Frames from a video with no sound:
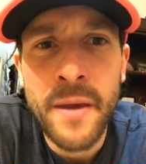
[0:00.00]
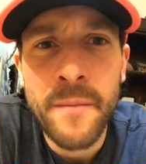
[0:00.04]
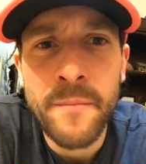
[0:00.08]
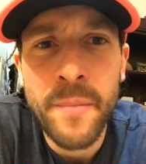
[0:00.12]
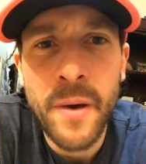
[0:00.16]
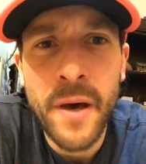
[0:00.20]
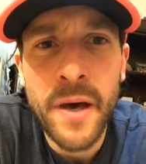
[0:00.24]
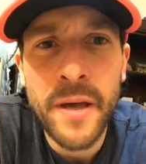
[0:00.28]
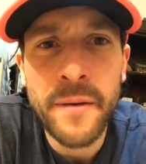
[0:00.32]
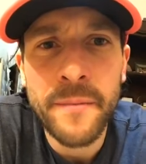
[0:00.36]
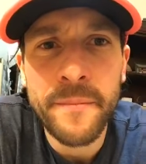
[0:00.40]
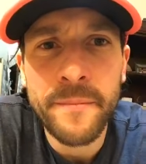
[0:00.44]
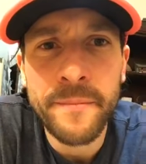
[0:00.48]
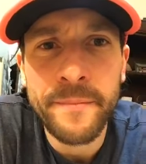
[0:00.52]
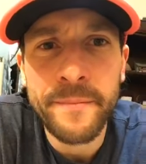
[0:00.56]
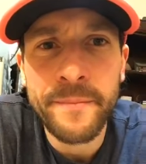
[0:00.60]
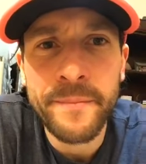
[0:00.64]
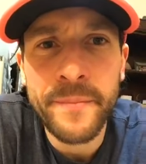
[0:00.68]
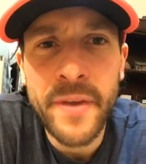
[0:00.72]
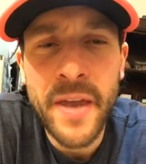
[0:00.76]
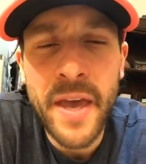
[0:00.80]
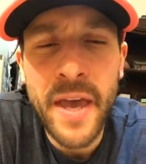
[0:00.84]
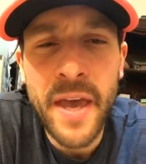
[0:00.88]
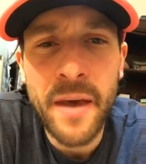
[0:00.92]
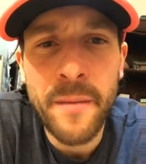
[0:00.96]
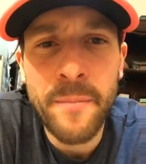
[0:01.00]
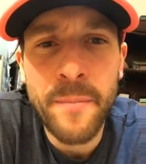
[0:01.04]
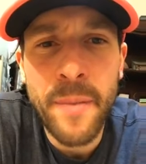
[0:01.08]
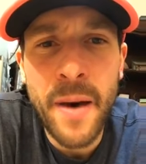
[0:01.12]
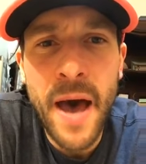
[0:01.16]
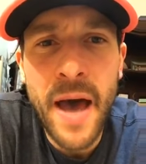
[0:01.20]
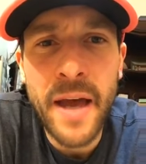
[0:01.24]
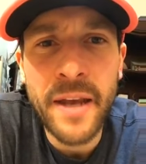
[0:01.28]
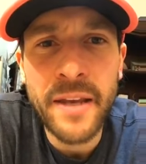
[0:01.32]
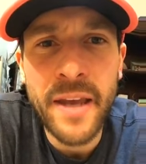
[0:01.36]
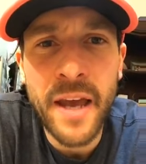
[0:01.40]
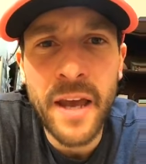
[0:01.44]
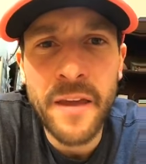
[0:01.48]
But yeah,
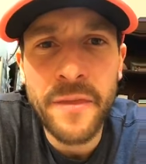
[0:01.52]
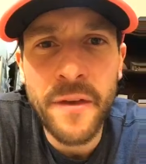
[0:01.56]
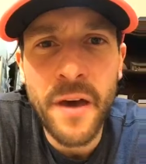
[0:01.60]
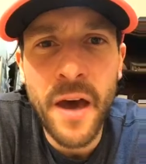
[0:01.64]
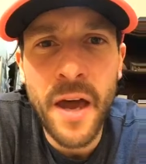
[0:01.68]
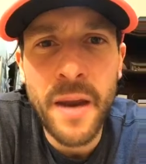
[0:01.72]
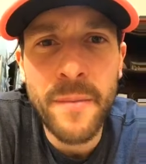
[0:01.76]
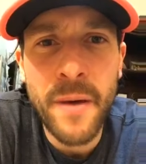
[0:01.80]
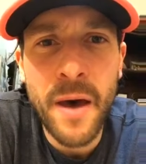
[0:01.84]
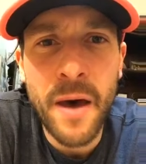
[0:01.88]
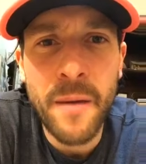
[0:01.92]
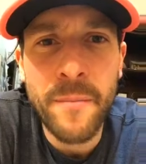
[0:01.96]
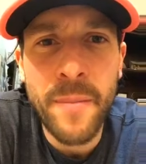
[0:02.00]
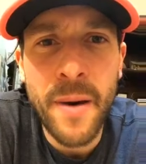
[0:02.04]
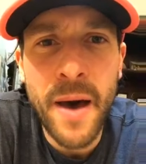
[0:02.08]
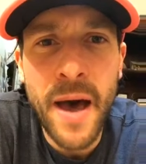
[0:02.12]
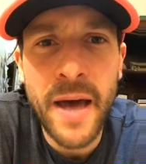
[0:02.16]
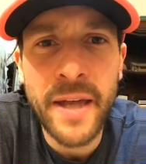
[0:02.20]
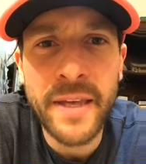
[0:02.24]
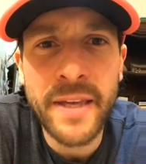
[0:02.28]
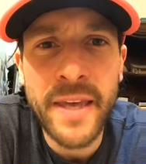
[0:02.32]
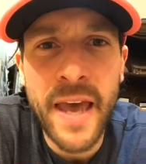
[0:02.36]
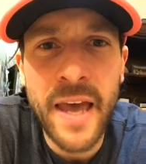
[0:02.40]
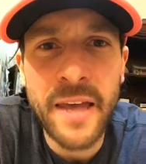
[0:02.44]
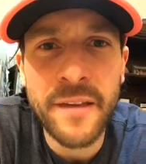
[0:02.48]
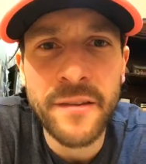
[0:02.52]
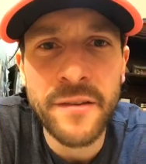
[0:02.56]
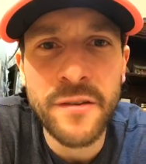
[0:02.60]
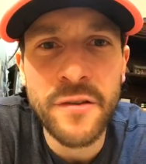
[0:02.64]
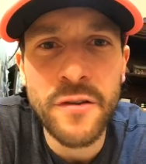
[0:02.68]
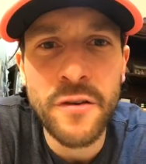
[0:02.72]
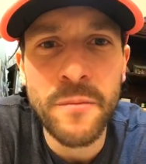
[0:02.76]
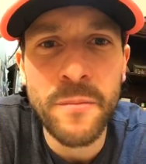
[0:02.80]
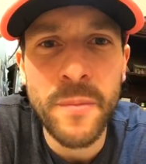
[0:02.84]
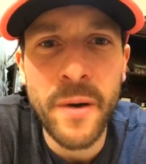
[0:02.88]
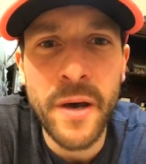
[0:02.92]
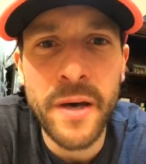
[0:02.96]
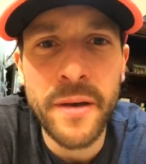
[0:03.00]
podcast. I thought about podcast
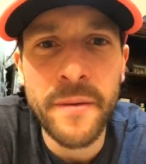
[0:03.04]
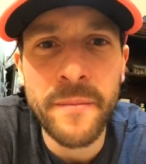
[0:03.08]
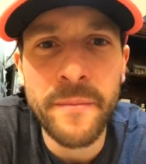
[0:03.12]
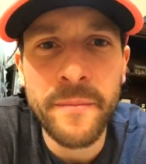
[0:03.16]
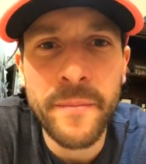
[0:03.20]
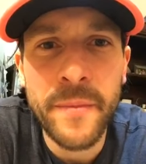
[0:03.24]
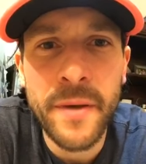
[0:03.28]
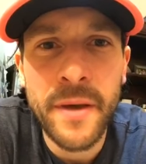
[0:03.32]
too, but